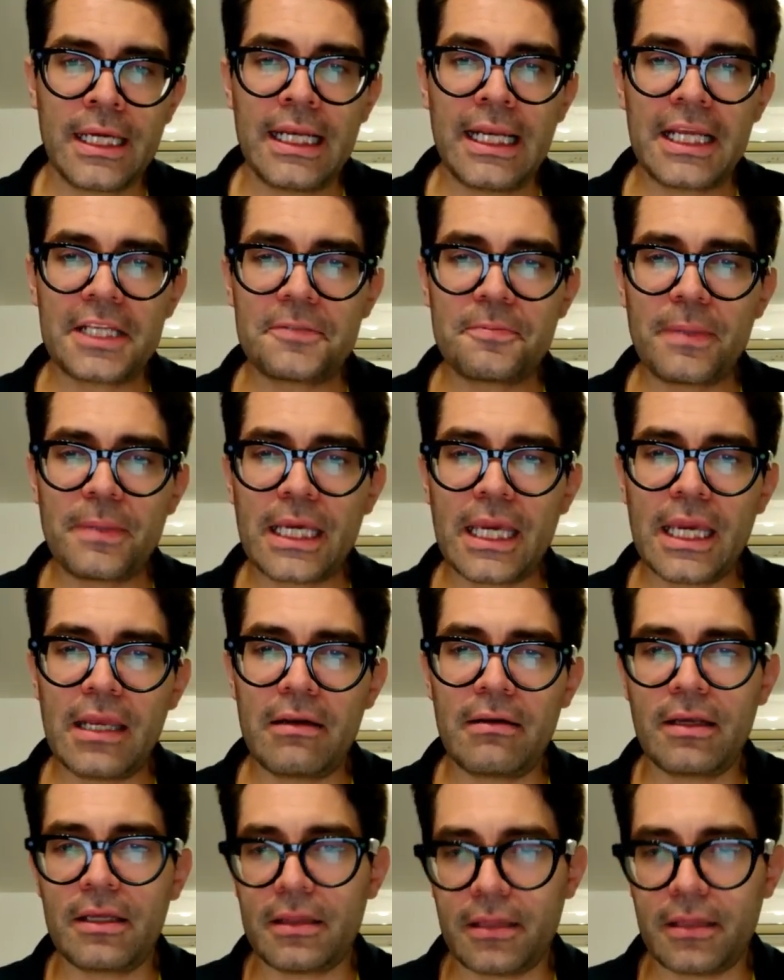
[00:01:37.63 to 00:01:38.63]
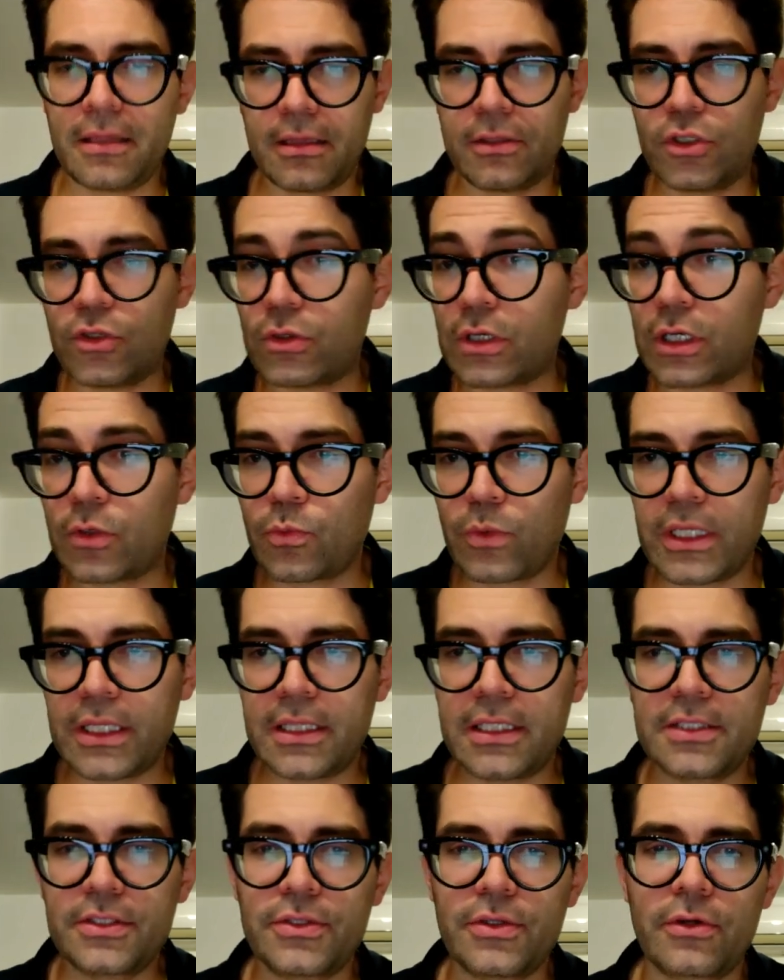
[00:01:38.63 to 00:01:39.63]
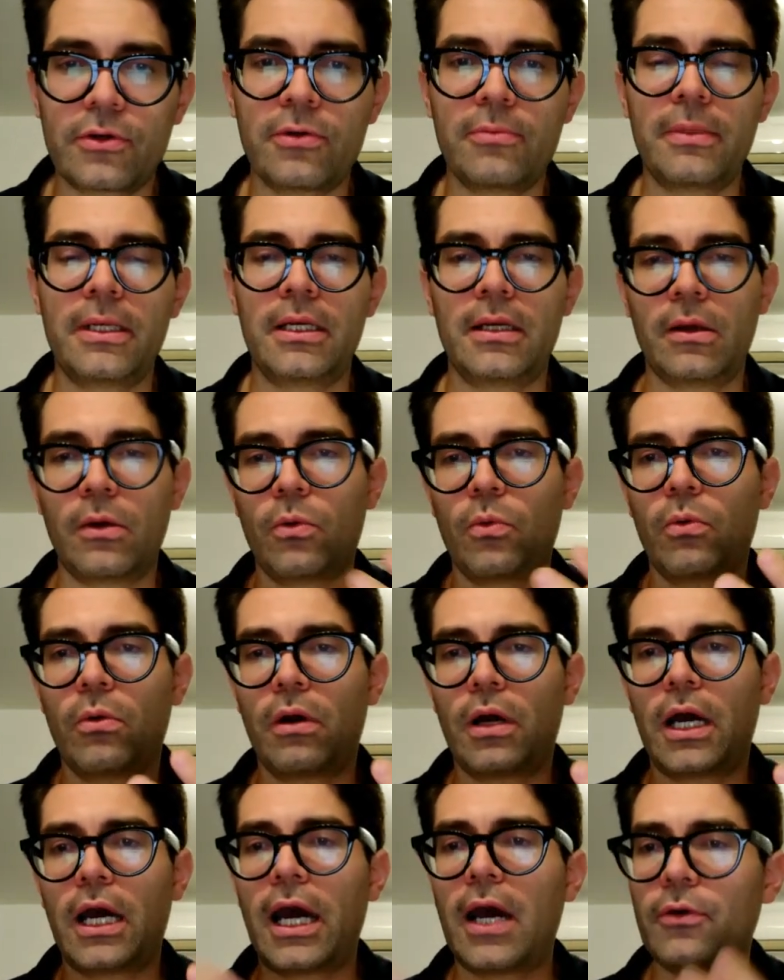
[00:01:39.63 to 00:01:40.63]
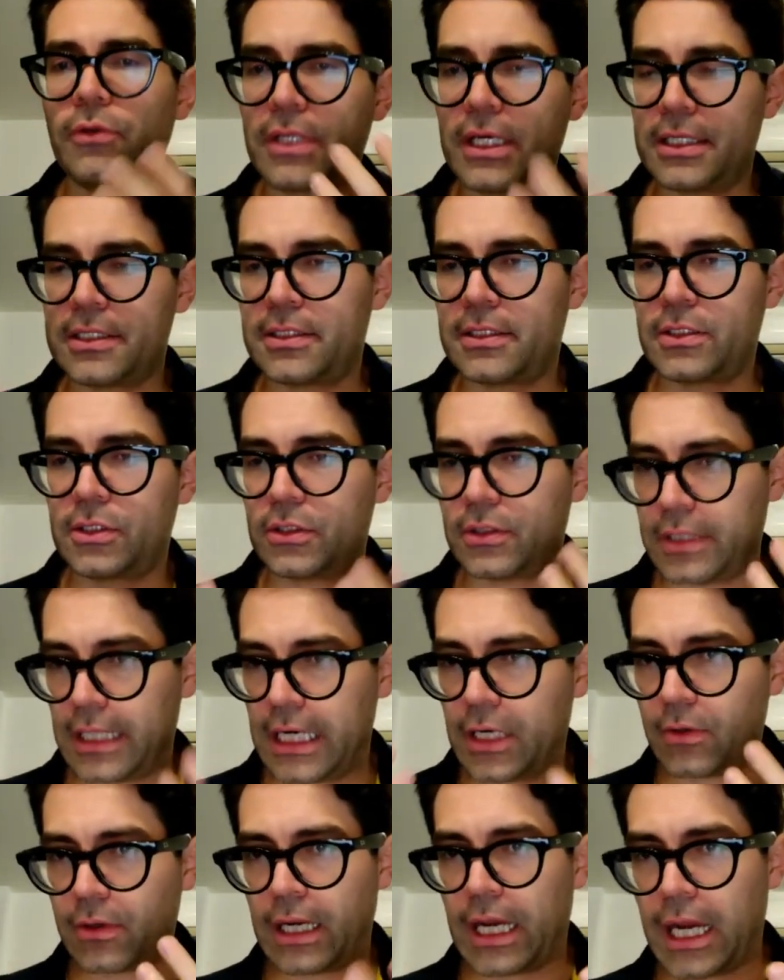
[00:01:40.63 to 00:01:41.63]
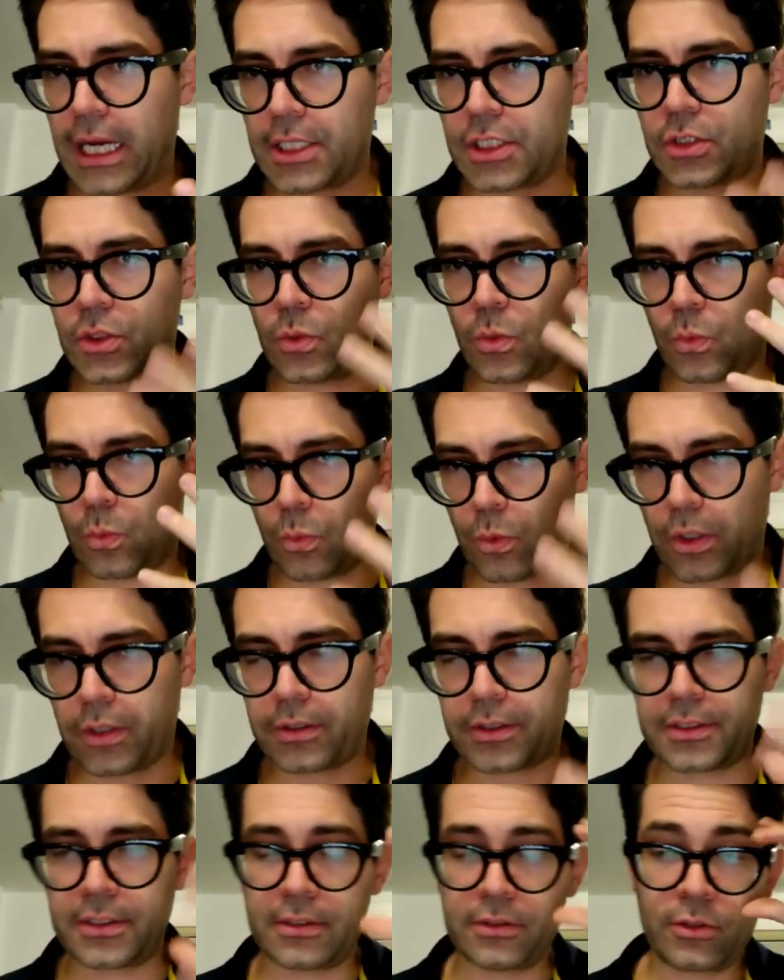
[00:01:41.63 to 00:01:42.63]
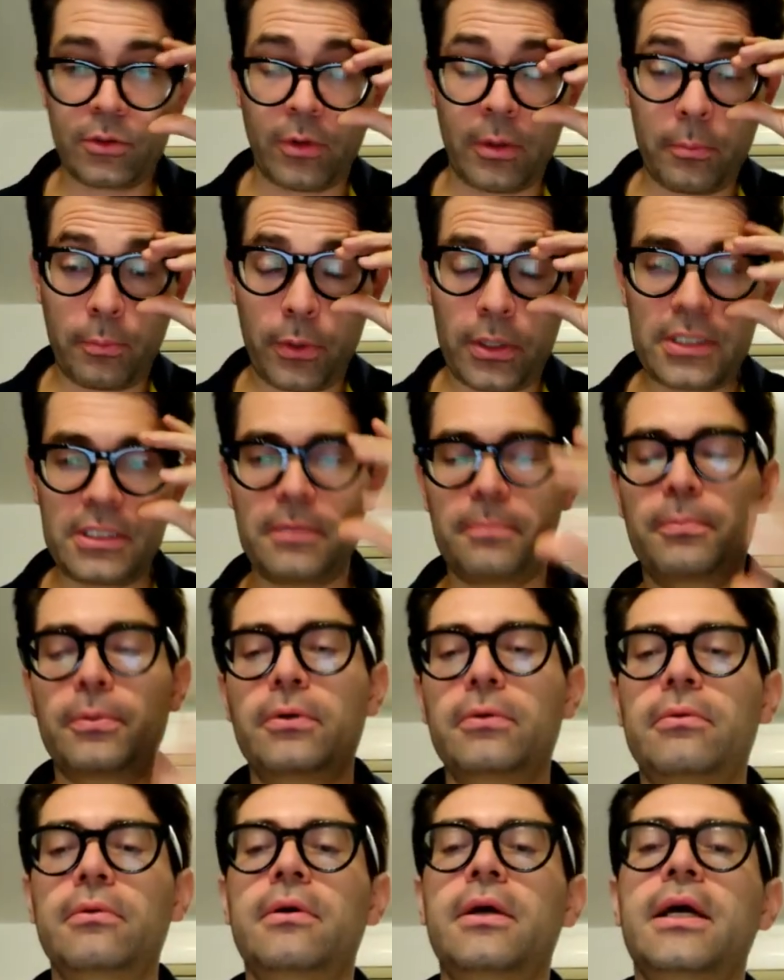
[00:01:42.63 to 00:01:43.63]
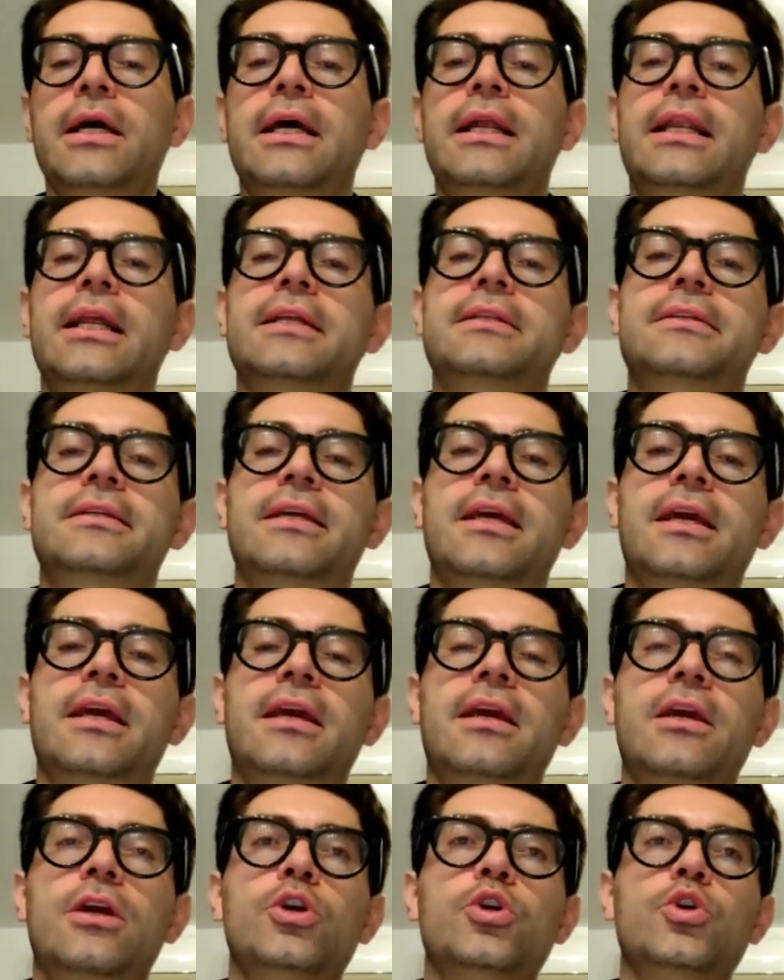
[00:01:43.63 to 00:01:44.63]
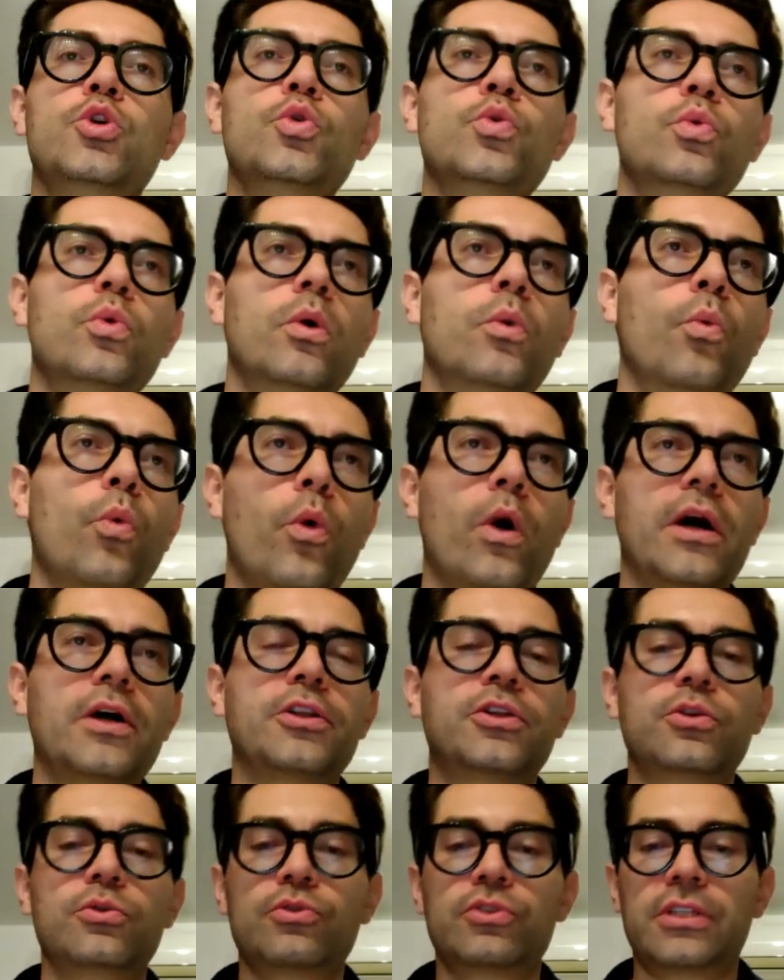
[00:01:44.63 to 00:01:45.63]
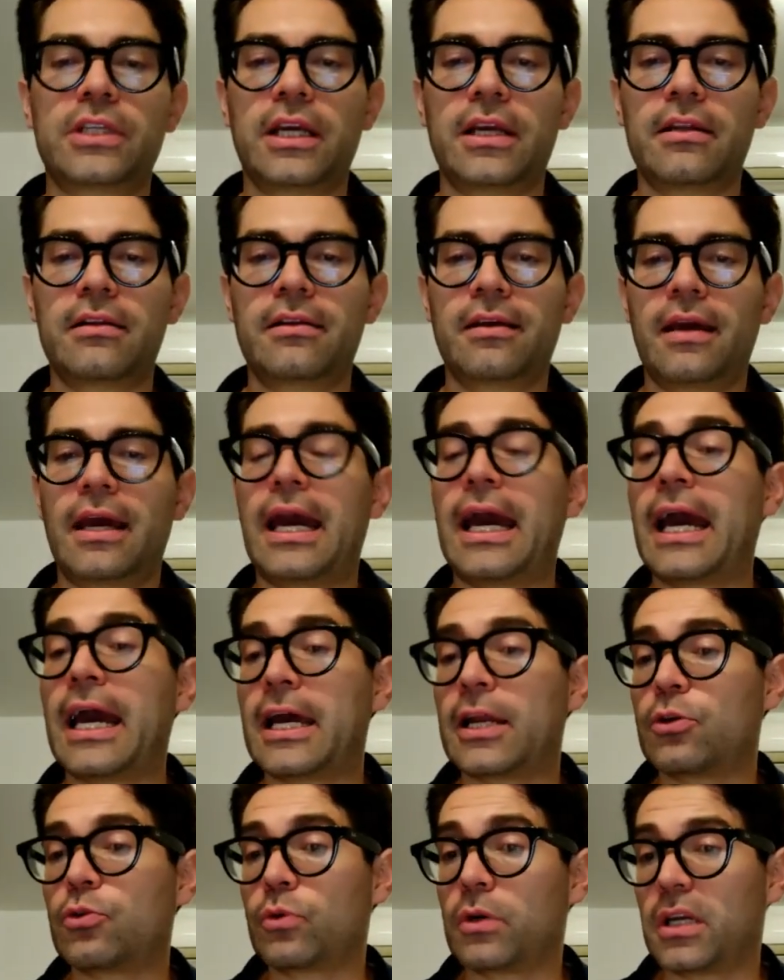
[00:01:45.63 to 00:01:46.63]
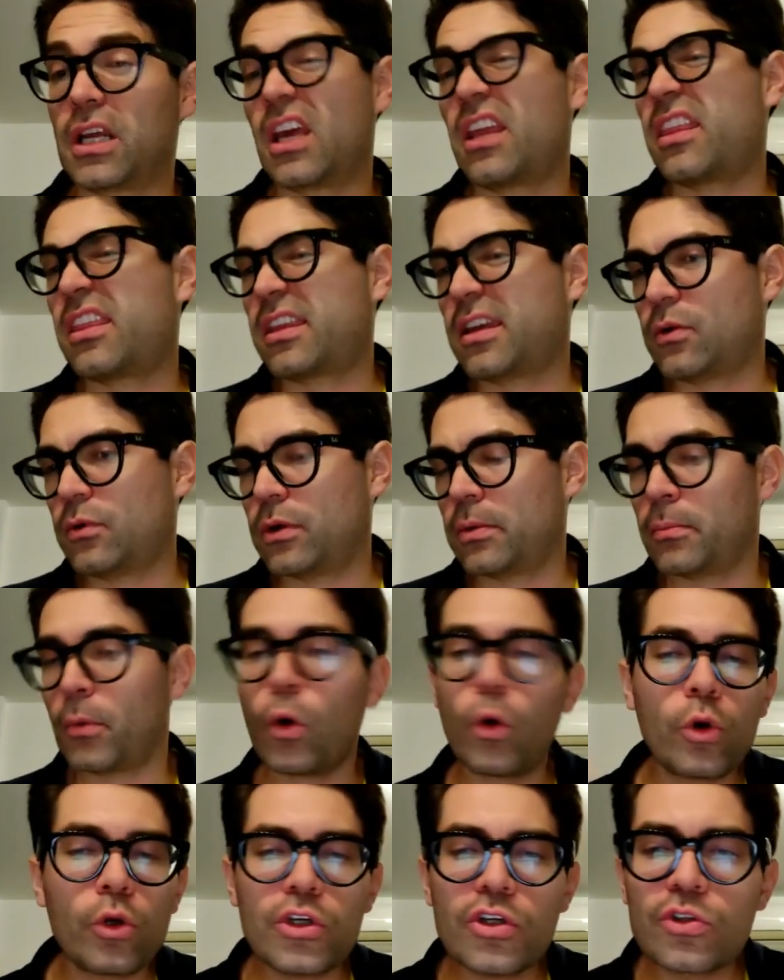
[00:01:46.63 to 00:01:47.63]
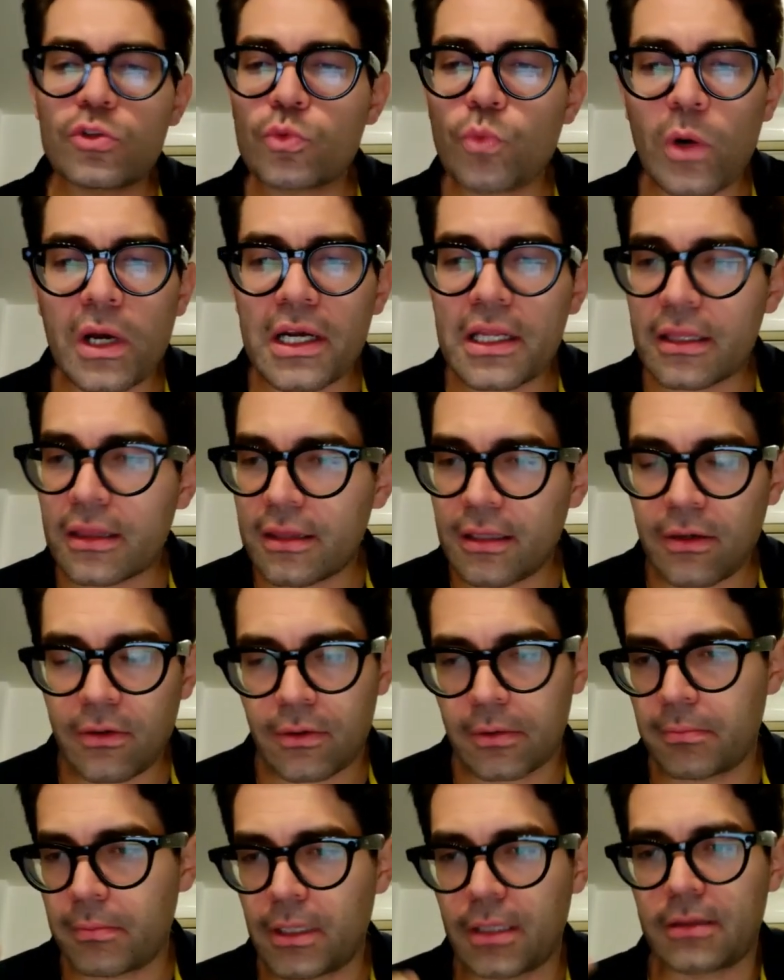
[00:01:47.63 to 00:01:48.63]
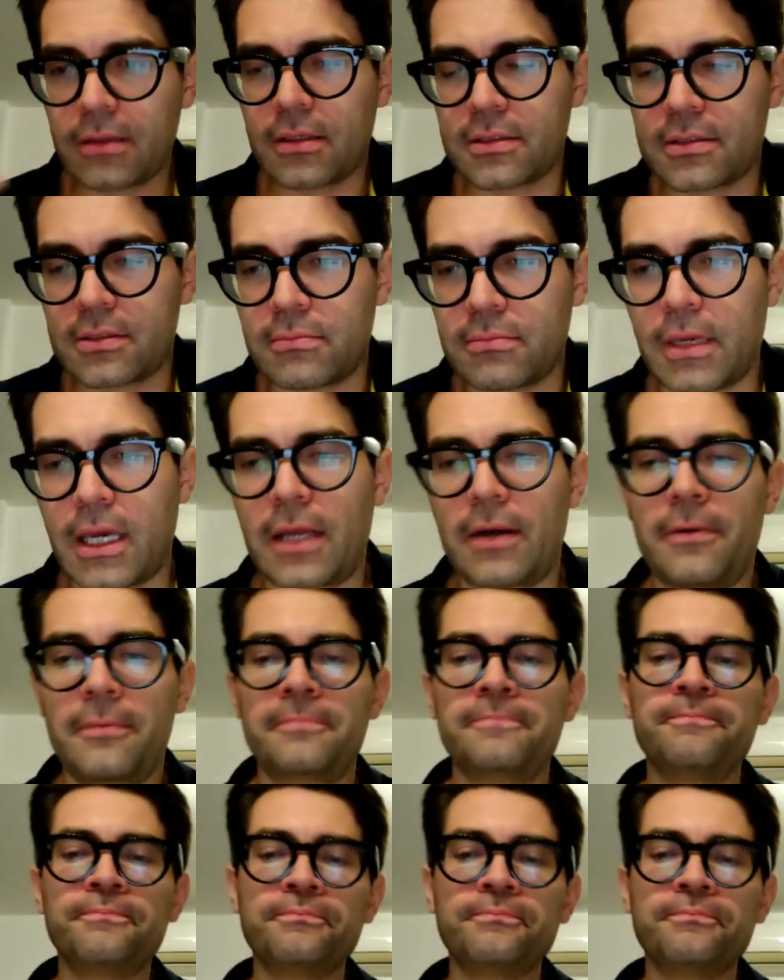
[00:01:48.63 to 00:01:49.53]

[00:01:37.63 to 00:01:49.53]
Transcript: let's begin, and you can read this document. How does Tornado Cash works? So in principle, let's say you want to send 100 Ethereum or just one Ethereum, it doesn't matter.